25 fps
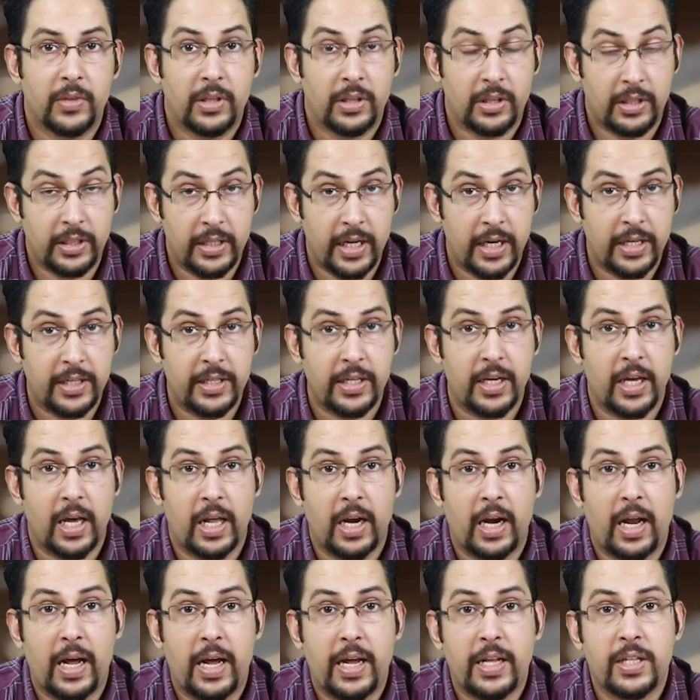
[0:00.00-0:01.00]
The NDA
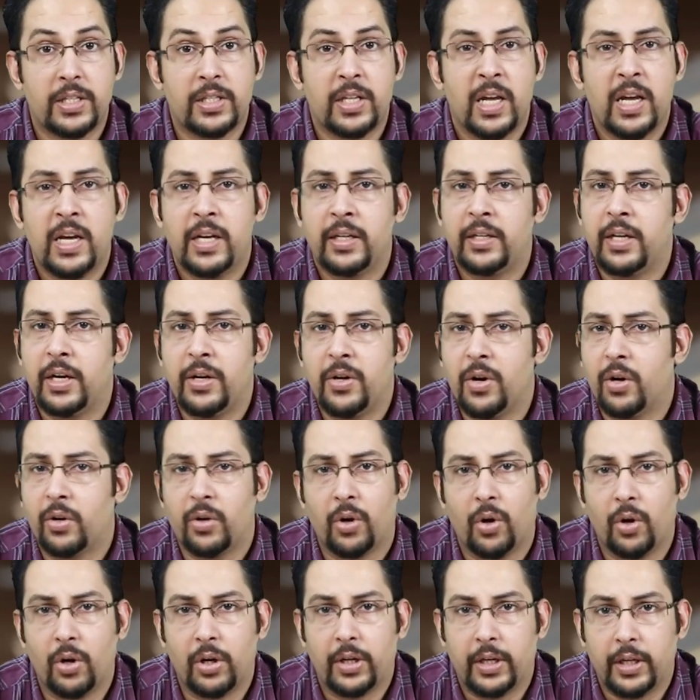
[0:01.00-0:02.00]
alliance did not
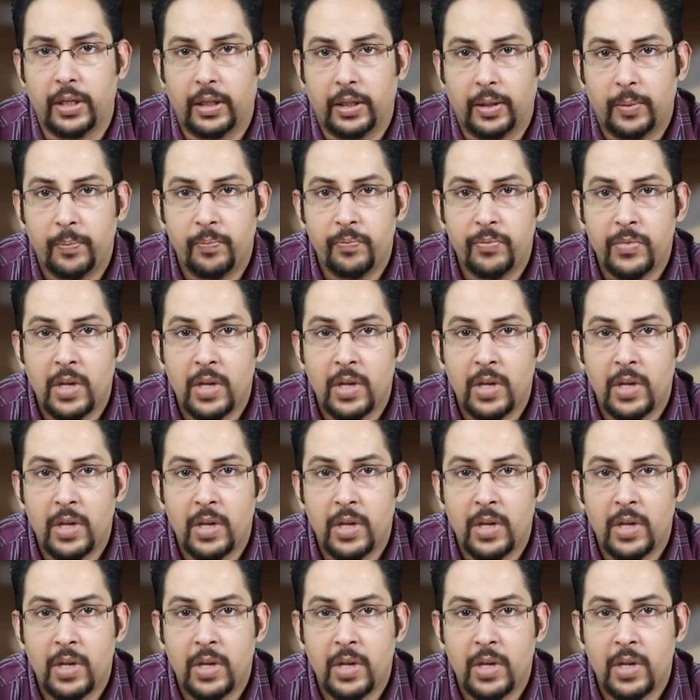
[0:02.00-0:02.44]
halt here.